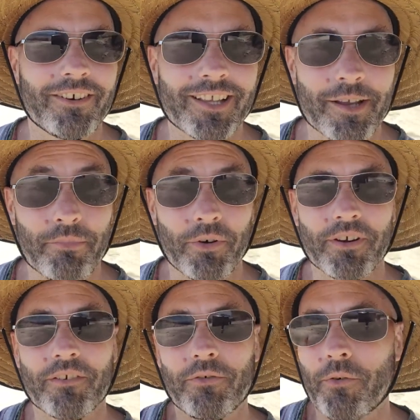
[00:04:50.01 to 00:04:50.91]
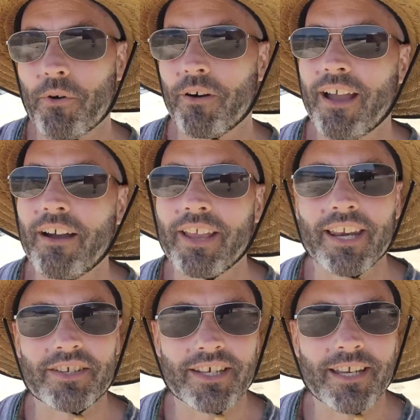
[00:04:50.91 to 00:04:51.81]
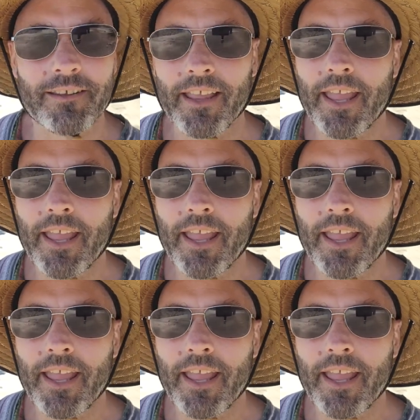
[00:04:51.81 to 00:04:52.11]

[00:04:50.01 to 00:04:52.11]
really important for our energy.